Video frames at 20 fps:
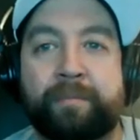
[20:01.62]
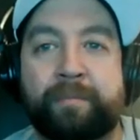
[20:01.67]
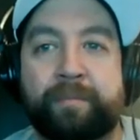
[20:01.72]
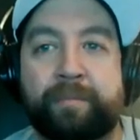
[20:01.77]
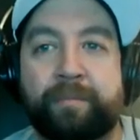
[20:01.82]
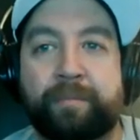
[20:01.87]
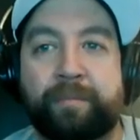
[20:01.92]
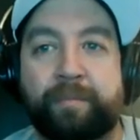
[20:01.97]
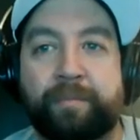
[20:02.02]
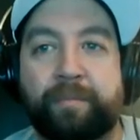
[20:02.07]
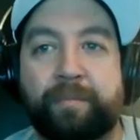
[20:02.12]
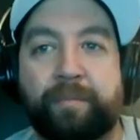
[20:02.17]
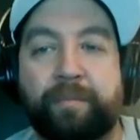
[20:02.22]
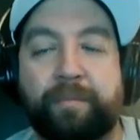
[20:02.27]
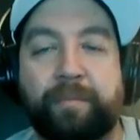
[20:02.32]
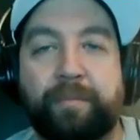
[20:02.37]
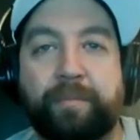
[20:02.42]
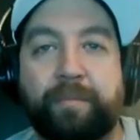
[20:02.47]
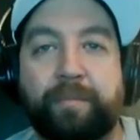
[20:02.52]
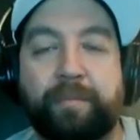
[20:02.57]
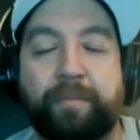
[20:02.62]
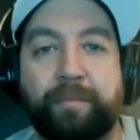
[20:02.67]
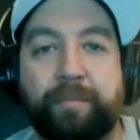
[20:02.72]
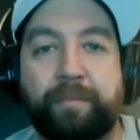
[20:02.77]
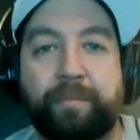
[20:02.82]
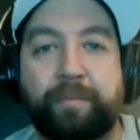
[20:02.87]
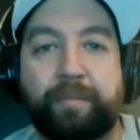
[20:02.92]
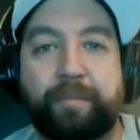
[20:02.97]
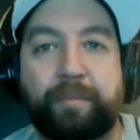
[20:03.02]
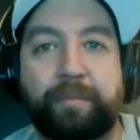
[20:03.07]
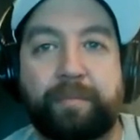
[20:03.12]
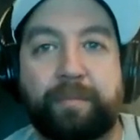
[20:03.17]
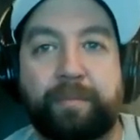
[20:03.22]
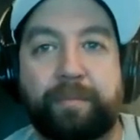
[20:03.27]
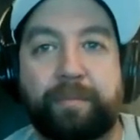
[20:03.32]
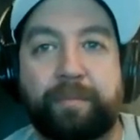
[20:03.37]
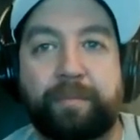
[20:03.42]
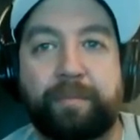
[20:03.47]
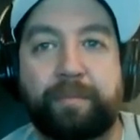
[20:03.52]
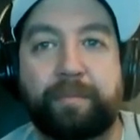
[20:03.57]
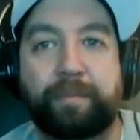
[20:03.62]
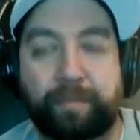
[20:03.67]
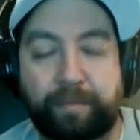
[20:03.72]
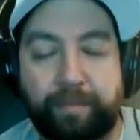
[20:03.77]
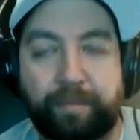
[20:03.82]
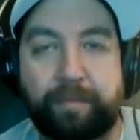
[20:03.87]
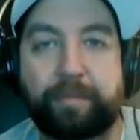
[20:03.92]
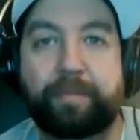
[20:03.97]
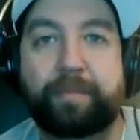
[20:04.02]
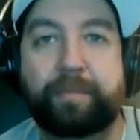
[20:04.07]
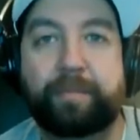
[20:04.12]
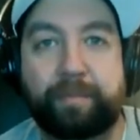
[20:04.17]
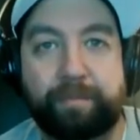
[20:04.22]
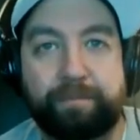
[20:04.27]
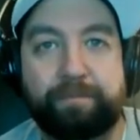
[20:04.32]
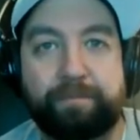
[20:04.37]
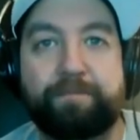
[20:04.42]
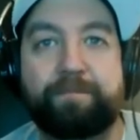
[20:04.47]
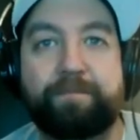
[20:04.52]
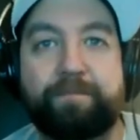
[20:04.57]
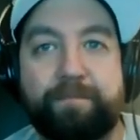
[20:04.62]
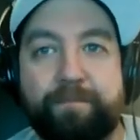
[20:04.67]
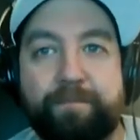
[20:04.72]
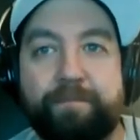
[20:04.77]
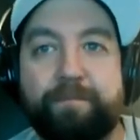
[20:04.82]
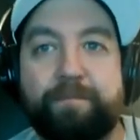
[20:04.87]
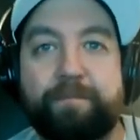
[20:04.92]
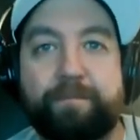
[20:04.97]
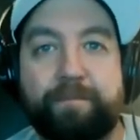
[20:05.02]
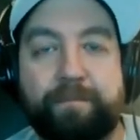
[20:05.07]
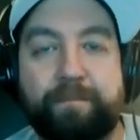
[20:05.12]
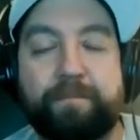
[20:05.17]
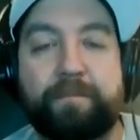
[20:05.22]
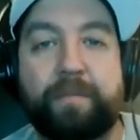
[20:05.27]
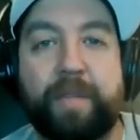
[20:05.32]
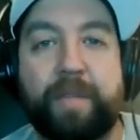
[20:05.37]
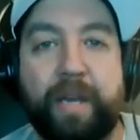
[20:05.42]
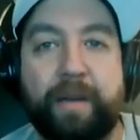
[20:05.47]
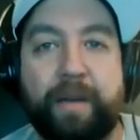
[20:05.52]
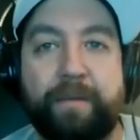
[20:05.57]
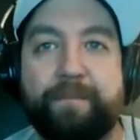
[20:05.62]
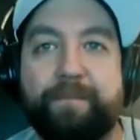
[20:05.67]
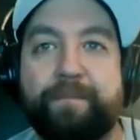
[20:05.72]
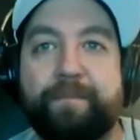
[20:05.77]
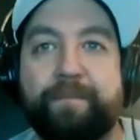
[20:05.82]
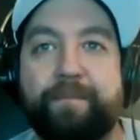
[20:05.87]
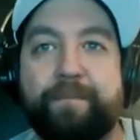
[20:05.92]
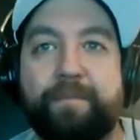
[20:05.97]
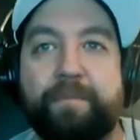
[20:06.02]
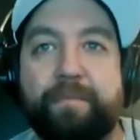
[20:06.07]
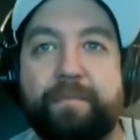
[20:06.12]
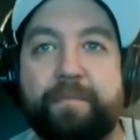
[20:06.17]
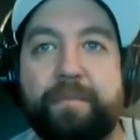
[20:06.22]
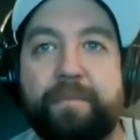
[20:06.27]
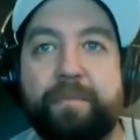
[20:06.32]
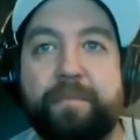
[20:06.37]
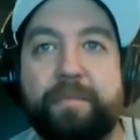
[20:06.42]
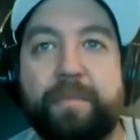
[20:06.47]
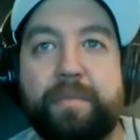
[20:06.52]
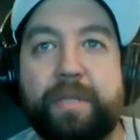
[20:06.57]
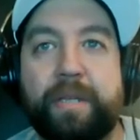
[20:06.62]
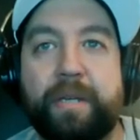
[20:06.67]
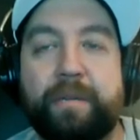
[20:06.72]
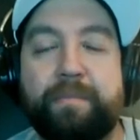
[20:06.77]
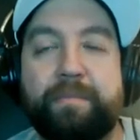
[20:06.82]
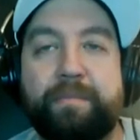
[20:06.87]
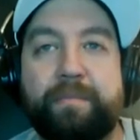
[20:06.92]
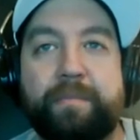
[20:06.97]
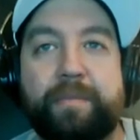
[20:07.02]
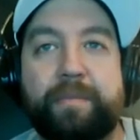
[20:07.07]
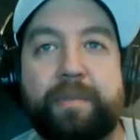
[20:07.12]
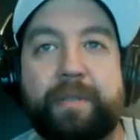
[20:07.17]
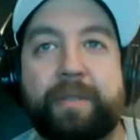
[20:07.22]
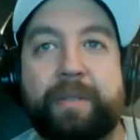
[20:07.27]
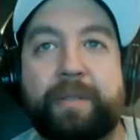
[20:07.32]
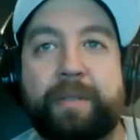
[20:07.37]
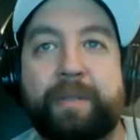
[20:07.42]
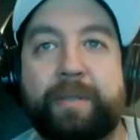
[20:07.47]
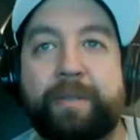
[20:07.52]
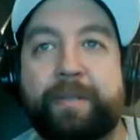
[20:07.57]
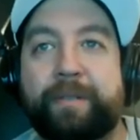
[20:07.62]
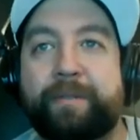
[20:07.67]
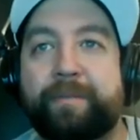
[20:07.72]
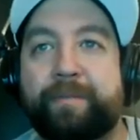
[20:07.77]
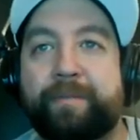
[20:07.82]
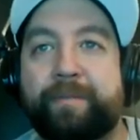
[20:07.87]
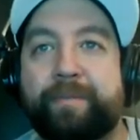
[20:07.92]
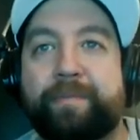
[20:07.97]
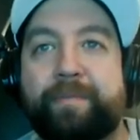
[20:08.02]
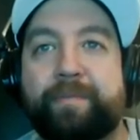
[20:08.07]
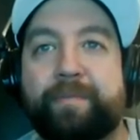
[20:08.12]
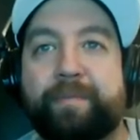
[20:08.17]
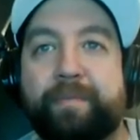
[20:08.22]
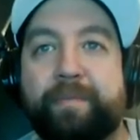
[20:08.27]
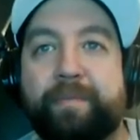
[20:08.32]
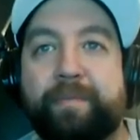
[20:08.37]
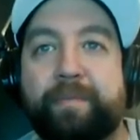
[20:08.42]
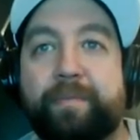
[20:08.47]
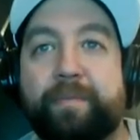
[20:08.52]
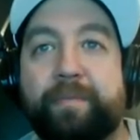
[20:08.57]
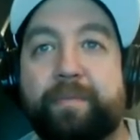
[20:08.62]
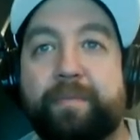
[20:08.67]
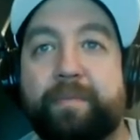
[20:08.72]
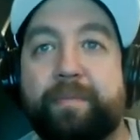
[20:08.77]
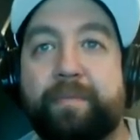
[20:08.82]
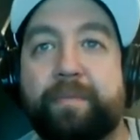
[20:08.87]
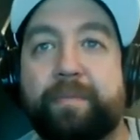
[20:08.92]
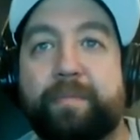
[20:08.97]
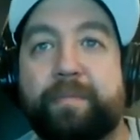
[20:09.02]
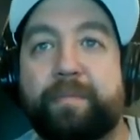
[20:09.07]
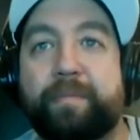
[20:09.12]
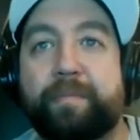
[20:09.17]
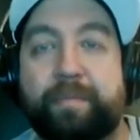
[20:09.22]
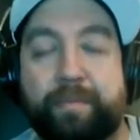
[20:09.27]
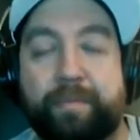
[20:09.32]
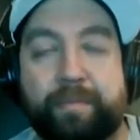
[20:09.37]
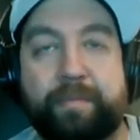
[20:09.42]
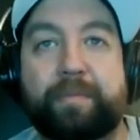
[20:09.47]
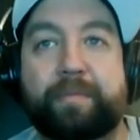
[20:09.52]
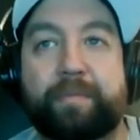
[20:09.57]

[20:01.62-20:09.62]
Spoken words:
[no speech]